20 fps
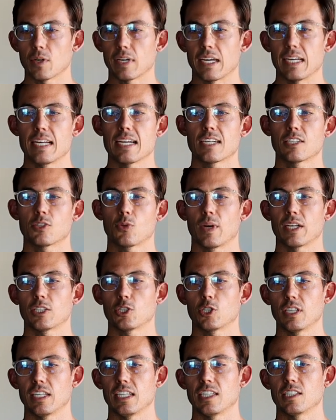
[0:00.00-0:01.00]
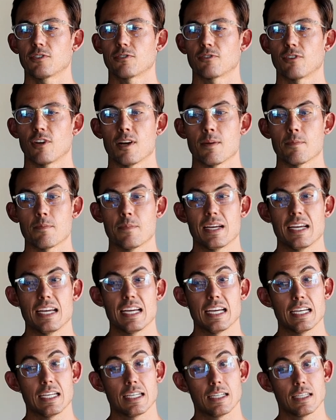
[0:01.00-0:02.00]
Okay, next question is from
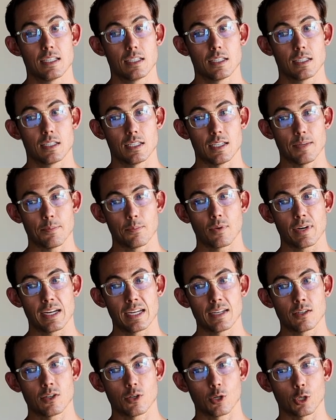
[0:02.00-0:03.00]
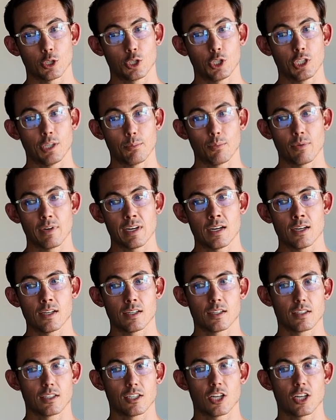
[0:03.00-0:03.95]
Cyprian or Cyprian